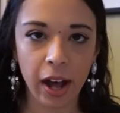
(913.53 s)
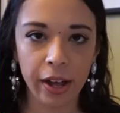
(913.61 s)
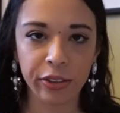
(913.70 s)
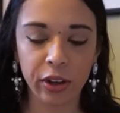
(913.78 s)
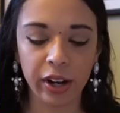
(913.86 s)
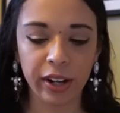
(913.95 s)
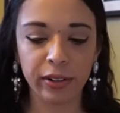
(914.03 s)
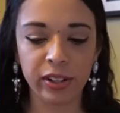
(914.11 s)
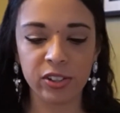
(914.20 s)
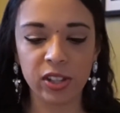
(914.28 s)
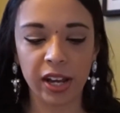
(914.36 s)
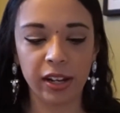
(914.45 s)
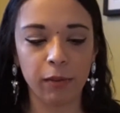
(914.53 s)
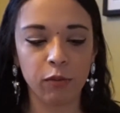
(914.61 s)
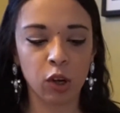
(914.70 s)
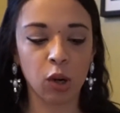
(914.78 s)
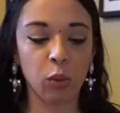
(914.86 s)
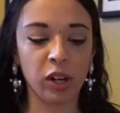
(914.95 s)
I thought I only signed up
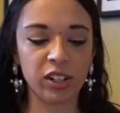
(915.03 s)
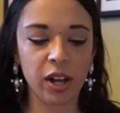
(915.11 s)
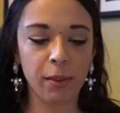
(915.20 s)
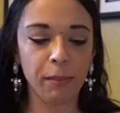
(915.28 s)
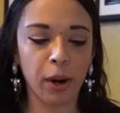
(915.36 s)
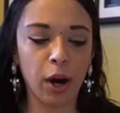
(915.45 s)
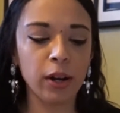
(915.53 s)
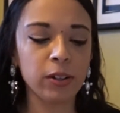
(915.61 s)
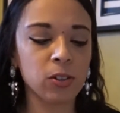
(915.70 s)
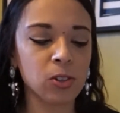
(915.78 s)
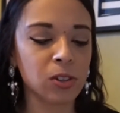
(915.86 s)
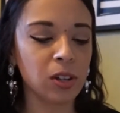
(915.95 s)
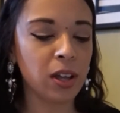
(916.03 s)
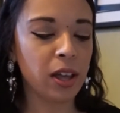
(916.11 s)
for a one-time box,